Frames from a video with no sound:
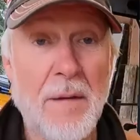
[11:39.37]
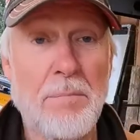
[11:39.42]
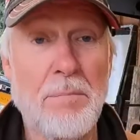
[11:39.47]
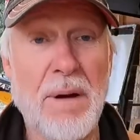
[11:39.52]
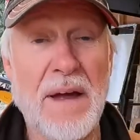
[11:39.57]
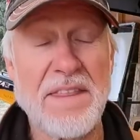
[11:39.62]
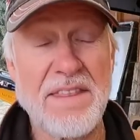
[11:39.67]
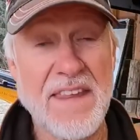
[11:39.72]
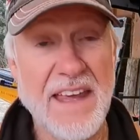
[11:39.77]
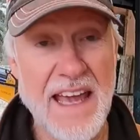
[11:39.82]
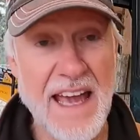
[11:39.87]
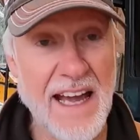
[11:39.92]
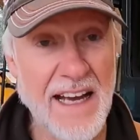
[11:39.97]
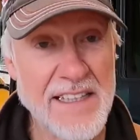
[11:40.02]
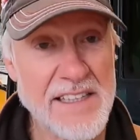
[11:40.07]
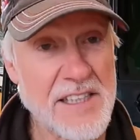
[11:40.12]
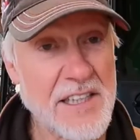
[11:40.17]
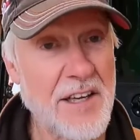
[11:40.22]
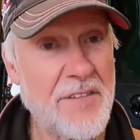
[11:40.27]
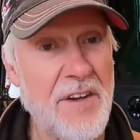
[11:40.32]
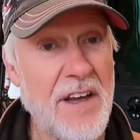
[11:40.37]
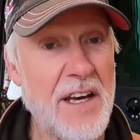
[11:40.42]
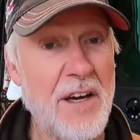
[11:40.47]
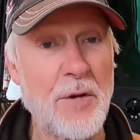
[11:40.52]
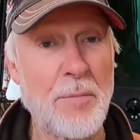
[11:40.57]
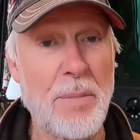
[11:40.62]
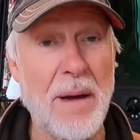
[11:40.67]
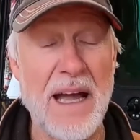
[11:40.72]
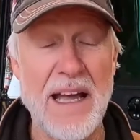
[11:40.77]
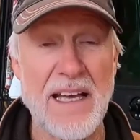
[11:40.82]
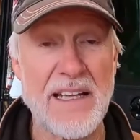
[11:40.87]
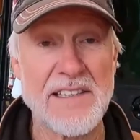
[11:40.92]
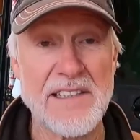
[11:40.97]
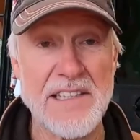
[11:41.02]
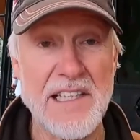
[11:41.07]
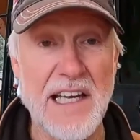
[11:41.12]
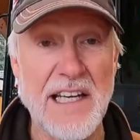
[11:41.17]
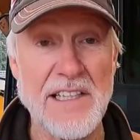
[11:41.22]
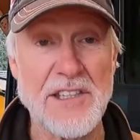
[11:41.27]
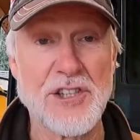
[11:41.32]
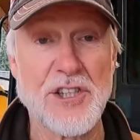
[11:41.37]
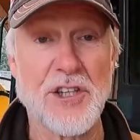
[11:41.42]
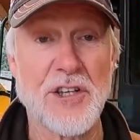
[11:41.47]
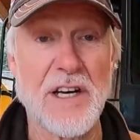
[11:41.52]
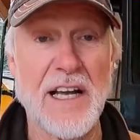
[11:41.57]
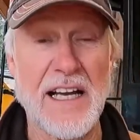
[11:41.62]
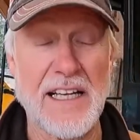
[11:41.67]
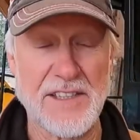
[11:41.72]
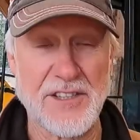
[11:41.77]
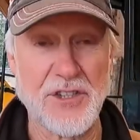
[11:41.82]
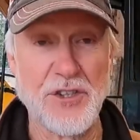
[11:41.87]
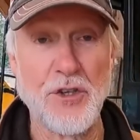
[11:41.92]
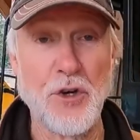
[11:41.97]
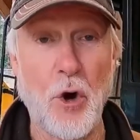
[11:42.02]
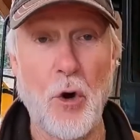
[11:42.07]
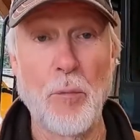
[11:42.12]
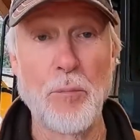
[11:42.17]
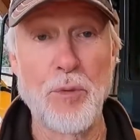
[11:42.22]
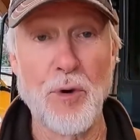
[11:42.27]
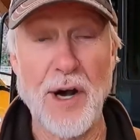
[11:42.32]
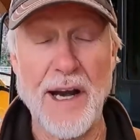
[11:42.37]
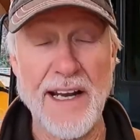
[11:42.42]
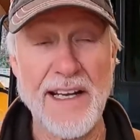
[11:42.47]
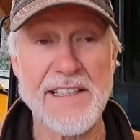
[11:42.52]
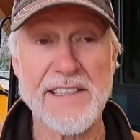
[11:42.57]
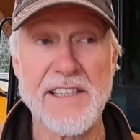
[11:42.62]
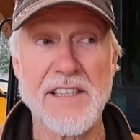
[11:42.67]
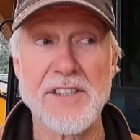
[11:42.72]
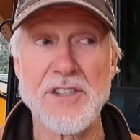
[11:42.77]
But the excavator by its nature has no brakes,